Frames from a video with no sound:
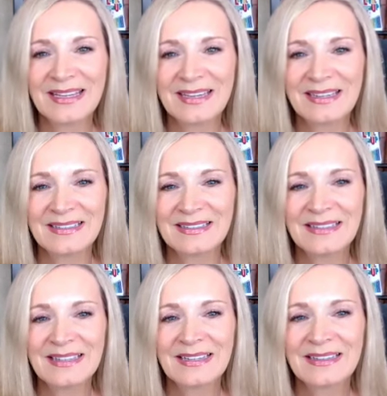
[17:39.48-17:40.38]
in
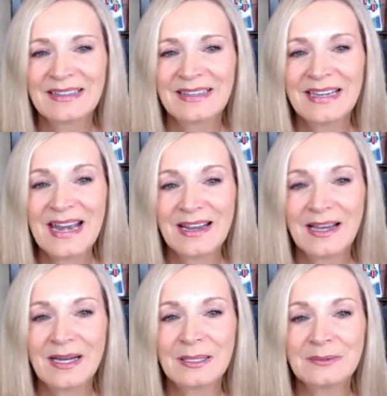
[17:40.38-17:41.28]
in
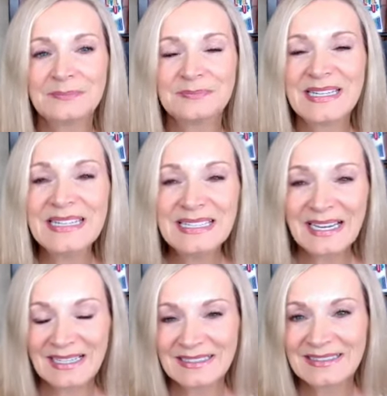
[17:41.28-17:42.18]
um,
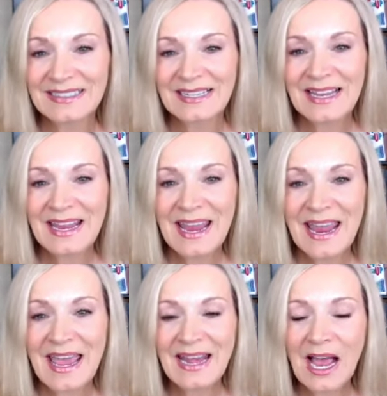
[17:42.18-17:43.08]
India.
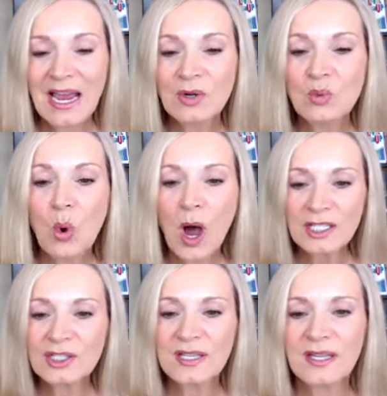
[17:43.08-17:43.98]
And I had
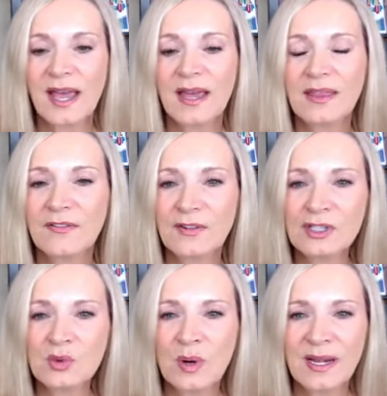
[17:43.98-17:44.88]
watched the the
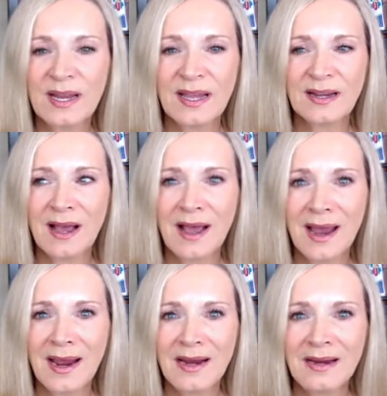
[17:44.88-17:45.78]
first one, and
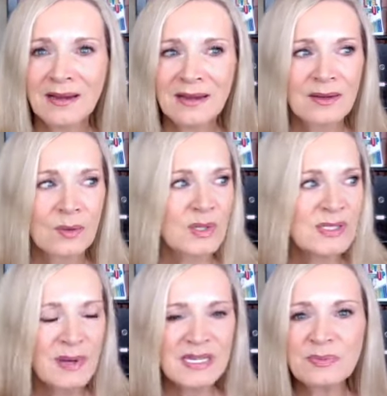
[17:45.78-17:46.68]
I was
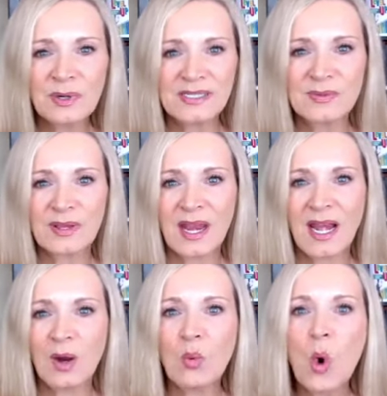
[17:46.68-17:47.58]
mesmerized with it,
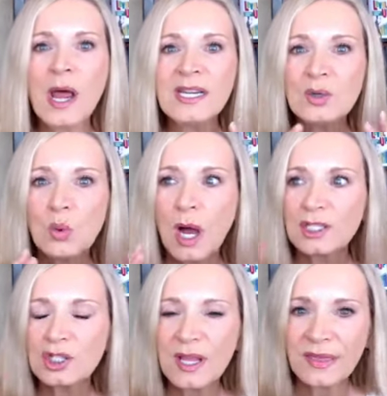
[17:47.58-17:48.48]
and I wanted to
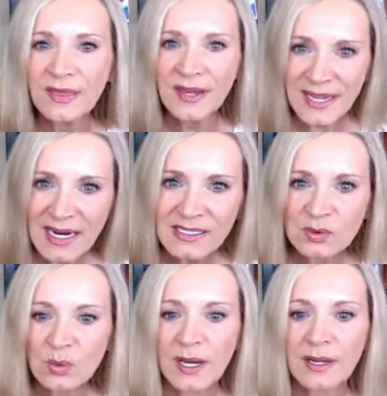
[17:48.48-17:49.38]
watch the next
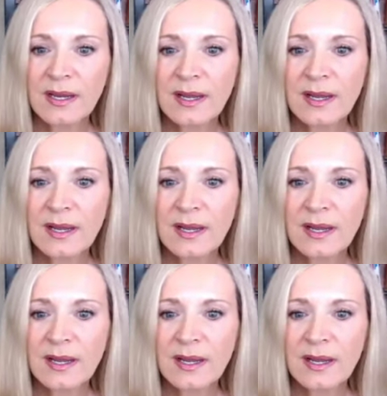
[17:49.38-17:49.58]
one,